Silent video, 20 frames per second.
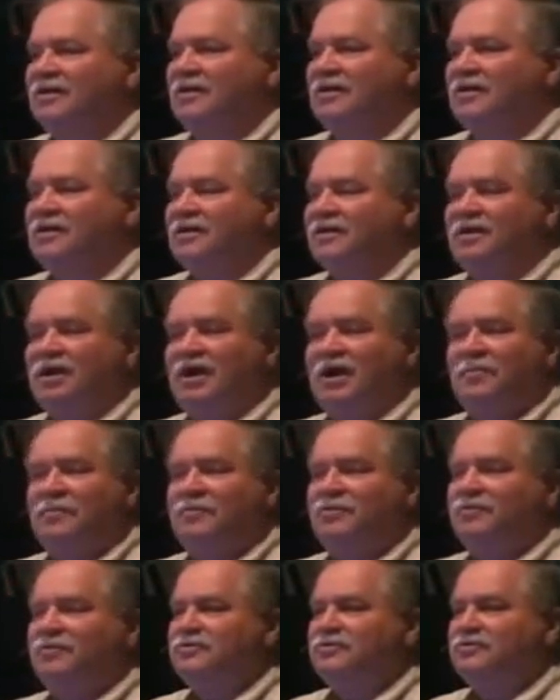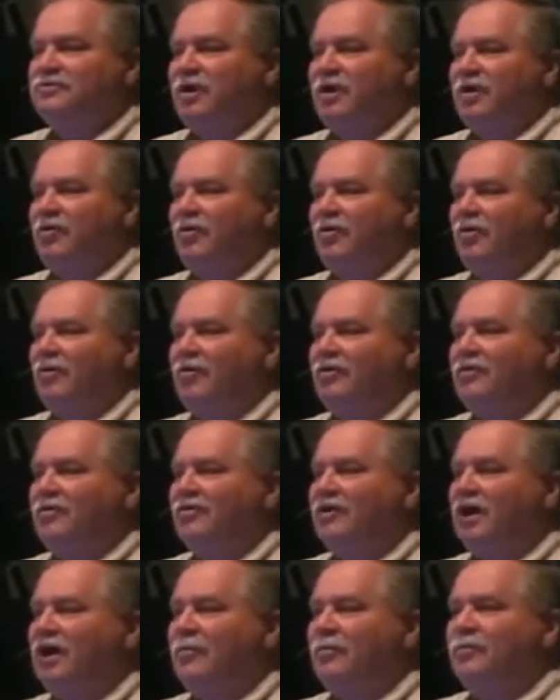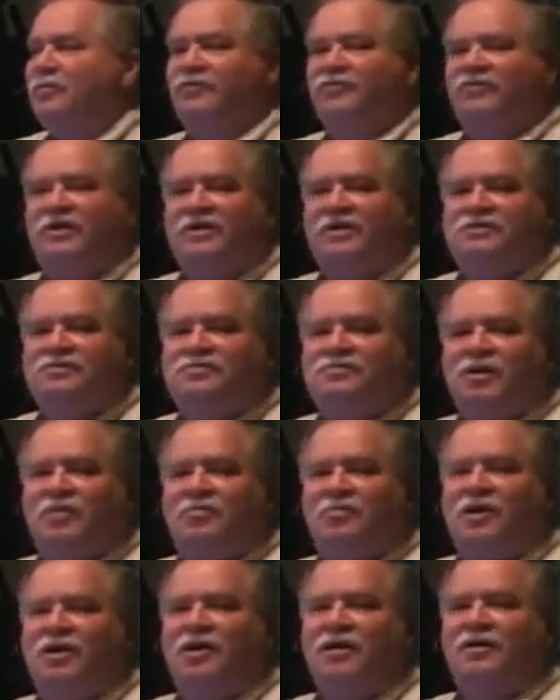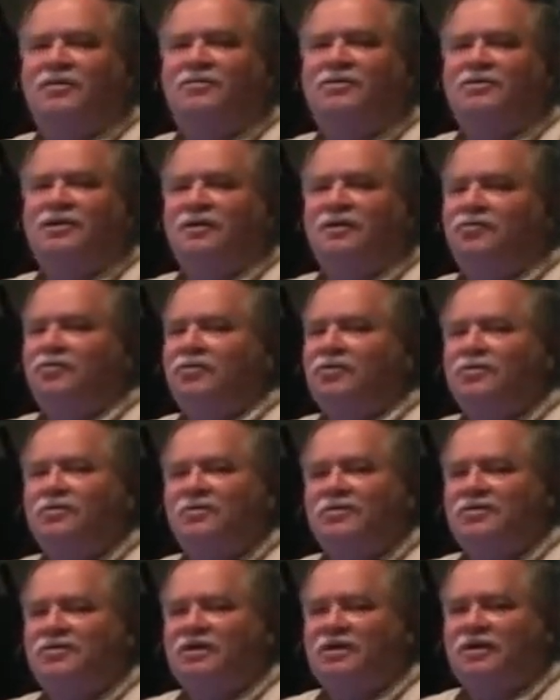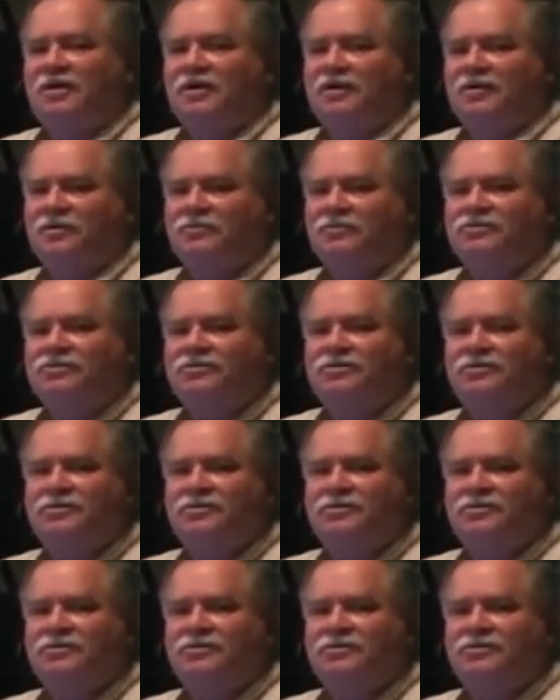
It captures my heart and captivates my mind that I want nothing else.